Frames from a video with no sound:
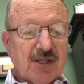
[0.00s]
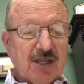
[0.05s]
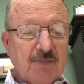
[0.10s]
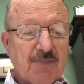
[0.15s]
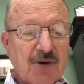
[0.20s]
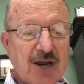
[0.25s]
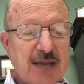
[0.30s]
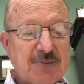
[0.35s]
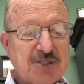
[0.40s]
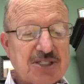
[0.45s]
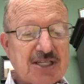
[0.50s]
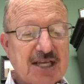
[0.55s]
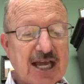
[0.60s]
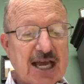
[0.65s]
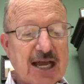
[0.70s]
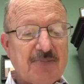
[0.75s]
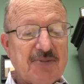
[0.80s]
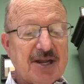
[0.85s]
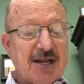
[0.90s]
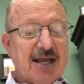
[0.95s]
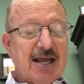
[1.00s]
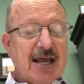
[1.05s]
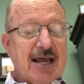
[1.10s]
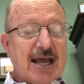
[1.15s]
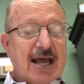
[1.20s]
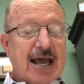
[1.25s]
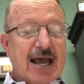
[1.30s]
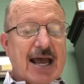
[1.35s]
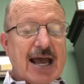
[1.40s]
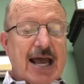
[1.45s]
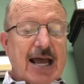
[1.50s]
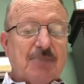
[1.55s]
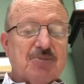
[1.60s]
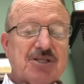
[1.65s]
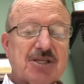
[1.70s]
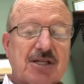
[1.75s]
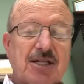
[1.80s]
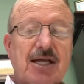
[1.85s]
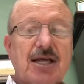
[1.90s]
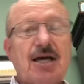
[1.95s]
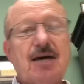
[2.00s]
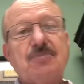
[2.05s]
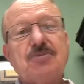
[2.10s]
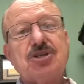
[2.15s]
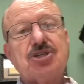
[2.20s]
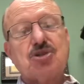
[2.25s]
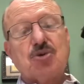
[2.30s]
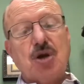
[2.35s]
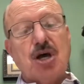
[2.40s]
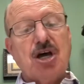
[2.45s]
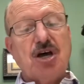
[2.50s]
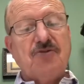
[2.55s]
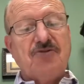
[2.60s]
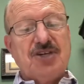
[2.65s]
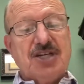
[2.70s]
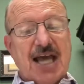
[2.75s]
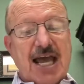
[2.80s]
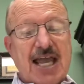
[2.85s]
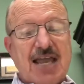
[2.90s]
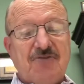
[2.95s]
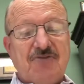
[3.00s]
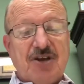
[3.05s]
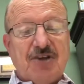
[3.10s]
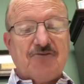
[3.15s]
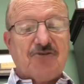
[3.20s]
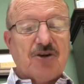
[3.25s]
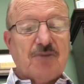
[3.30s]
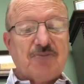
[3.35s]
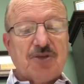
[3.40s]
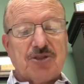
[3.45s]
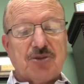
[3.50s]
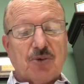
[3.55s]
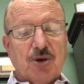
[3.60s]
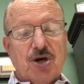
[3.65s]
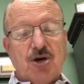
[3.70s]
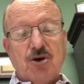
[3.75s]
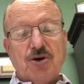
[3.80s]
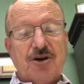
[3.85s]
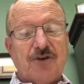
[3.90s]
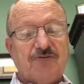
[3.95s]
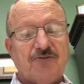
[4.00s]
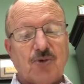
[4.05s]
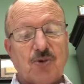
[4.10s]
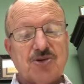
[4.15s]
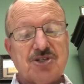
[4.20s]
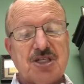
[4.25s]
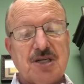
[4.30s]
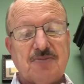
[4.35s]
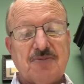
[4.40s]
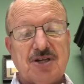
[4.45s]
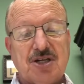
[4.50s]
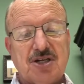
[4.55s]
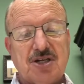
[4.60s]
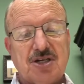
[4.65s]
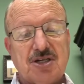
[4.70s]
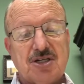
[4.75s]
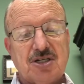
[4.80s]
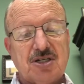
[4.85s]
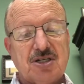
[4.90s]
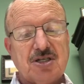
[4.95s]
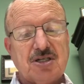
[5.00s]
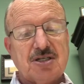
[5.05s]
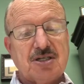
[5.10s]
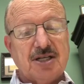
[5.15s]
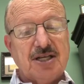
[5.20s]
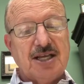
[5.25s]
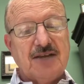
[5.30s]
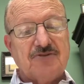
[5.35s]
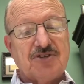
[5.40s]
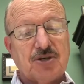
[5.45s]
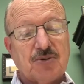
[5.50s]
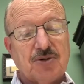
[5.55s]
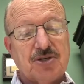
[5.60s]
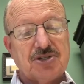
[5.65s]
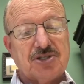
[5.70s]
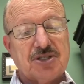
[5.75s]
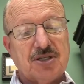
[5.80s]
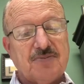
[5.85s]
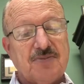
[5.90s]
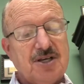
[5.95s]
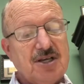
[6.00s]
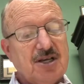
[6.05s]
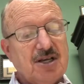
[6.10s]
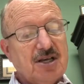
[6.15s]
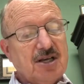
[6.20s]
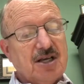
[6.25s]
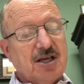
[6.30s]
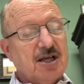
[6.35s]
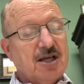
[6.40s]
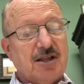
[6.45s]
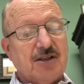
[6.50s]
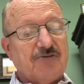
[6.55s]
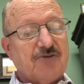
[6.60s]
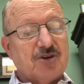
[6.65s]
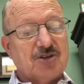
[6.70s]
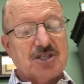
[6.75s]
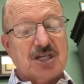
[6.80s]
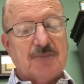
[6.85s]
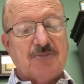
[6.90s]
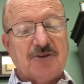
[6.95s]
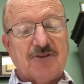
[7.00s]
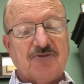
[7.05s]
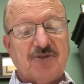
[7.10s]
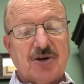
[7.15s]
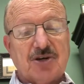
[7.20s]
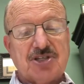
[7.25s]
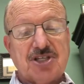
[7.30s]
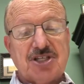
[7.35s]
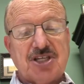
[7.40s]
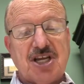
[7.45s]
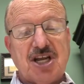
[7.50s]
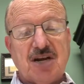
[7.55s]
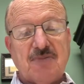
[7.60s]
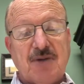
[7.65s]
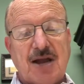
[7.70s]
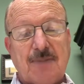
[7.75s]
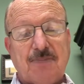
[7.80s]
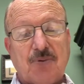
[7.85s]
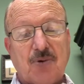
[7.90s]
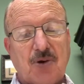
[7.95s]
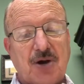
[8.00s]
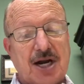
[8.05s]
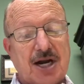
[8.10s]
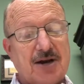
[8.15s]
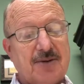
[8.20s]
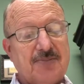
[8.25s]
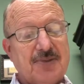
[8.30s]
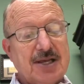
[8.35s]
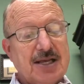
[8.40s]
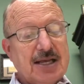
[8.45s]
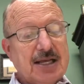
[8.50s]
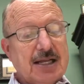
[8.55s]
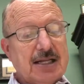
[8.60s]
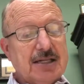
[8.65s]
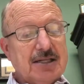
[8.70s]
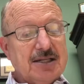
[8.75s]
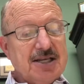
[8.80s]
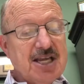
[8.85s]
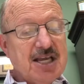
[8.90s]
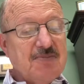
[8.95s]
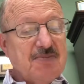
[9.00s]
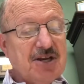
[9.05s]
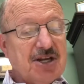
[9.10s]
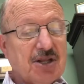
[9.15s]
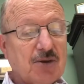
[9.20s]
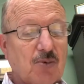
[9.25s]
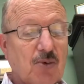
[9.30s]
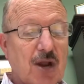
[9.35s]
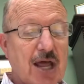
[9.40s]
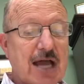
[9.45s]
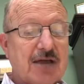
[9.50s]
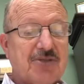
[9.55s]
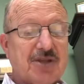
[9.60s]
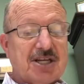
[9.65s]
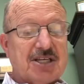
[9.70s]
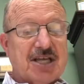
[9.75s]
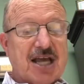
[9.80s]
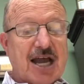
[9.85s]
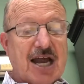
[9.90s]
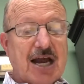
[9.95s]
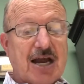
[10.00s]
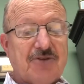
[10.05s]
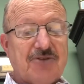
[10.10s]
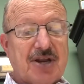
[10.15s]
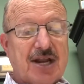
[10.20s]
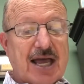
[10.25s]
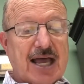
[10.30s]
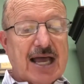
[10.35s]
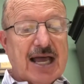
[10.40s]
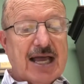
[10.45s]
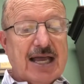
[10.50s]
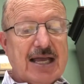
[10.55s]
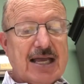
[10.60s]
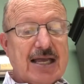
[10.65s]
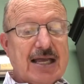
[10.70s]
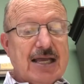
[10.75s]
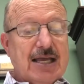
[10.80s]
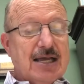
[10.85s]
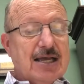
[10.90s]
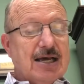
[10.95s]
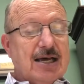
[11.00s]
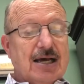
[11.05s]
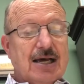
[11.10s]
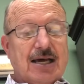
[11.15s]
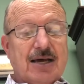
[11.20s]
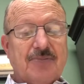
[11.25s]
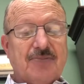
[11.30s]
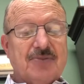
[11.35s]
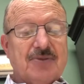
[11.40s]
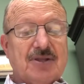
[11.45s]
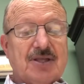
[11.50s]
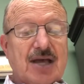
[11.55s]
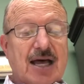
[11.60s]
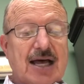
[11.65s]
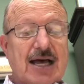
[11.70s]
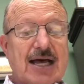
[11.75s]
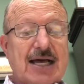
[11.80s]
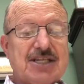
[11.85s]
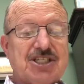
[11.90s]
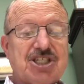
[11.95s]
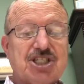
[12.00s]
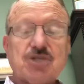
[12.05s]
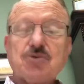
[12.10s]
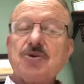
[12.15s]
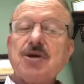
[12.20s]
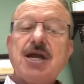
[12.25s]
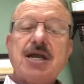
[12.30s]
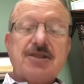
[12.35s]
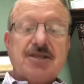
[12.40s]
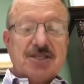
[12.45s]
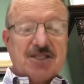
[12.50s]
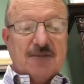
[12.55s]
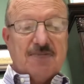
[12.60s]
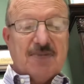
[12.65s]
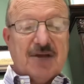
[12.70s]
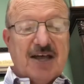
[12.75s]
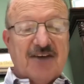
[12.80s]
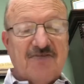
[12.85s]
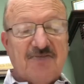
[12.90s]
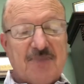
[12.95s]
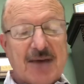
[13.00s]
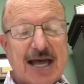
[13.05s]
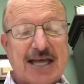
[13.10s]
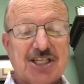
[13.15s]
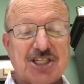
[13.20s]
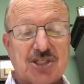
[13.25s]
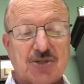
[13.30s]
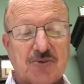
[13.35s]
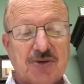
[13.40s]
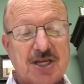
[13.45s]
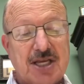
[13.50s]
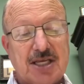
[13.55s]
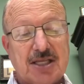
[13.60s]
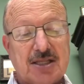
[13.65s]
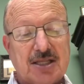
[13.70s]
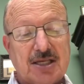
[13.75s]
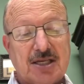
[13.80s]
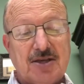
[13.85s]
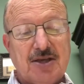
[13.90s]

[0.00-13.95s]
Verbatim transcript: perhaps the time that Absalom drove David from the throne and forced him to leave Jerusalem. Uh, the first couple of verses, hear my prayer, lead me to the rock that is higher than I. Uh, God's strength is above my strength